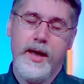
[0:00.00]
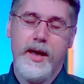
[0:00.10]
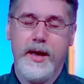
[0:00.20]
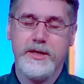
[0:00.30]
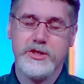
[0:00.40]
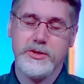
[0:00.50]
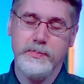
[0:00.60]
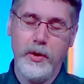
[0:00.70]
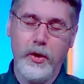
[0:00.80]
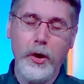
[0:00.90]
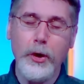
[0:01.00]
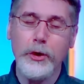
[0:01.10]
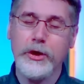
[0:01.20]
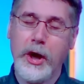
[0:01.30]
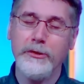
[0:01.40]
a small
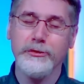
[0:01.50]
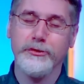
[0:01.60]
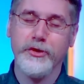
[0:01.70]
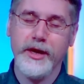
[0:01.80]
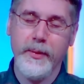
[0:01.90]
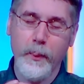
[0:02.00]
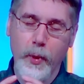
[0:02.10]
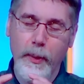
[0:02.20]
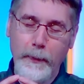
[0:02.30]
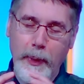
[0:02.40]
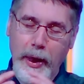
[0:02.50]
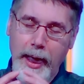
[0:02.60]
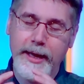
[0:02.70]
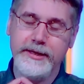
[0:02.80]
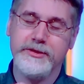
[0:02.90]
country in one
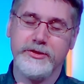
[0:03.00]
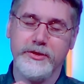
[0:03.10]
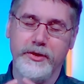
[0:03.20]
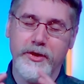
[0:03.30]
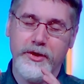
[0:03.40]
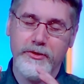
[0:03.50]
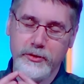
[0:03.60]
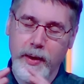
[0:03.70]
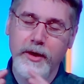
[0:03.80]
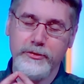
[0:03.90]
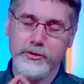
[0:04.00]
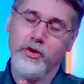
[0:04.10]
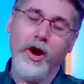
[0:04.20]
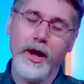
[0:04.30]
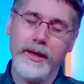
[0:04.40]
place, 12
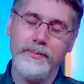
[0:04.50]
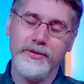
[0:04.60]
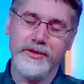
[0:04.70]
tribes